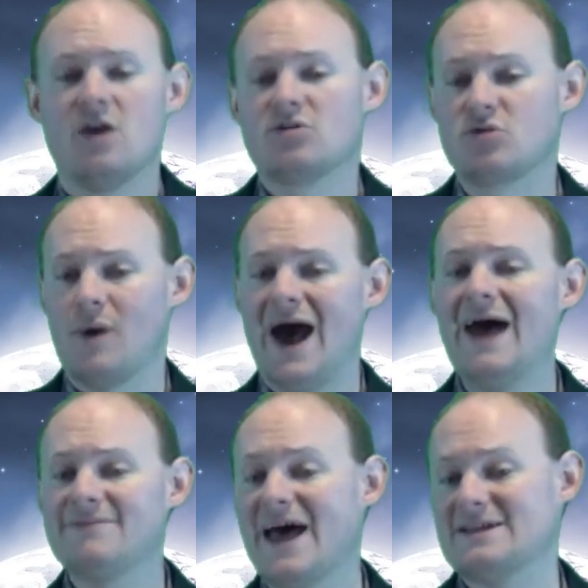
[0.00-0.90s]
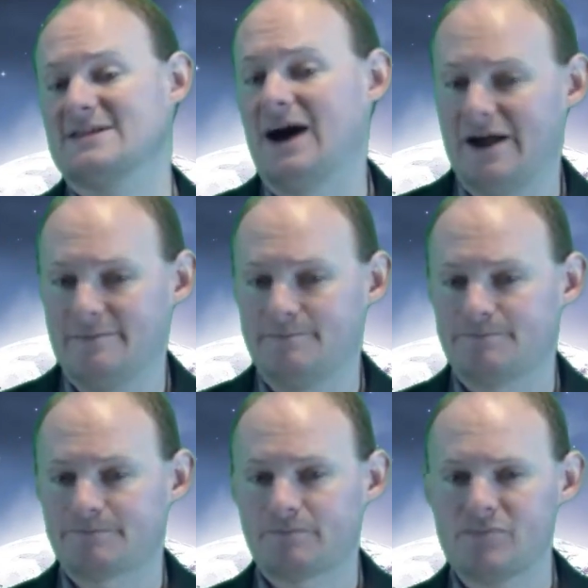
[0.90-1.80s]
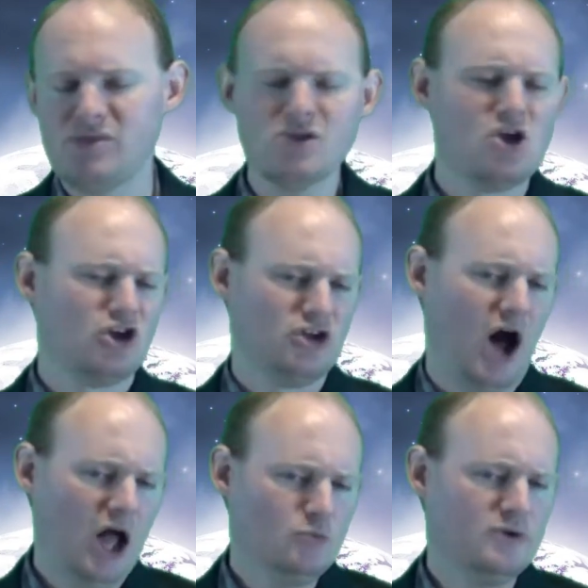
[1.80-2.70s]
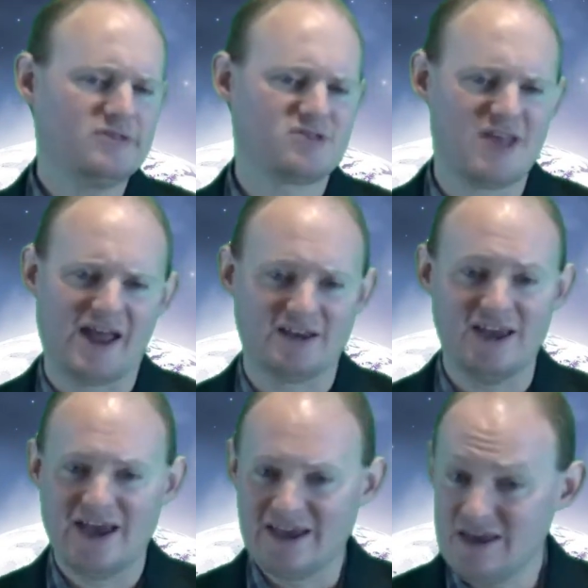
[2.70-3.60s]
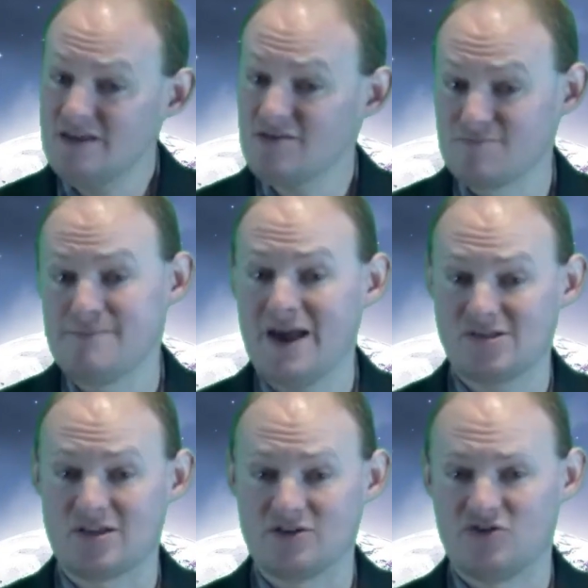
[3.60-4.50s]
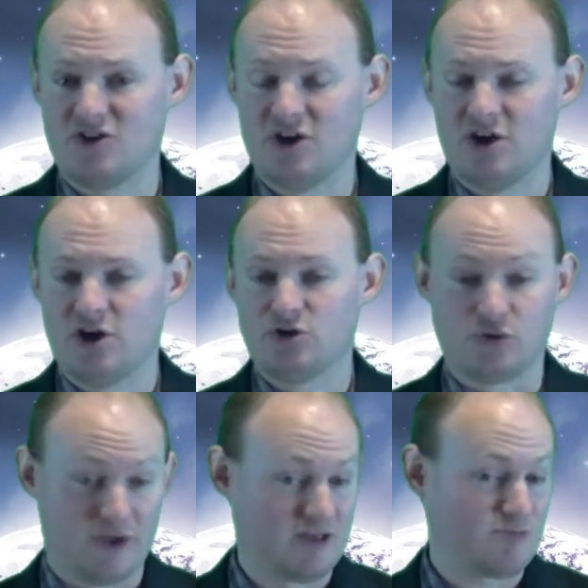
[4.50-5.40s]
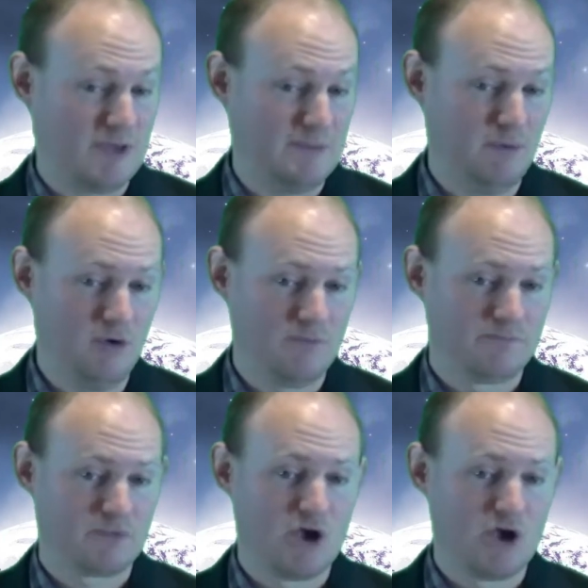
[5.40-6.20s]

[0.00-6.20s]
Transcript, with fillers: So at that time, God would send his message to his people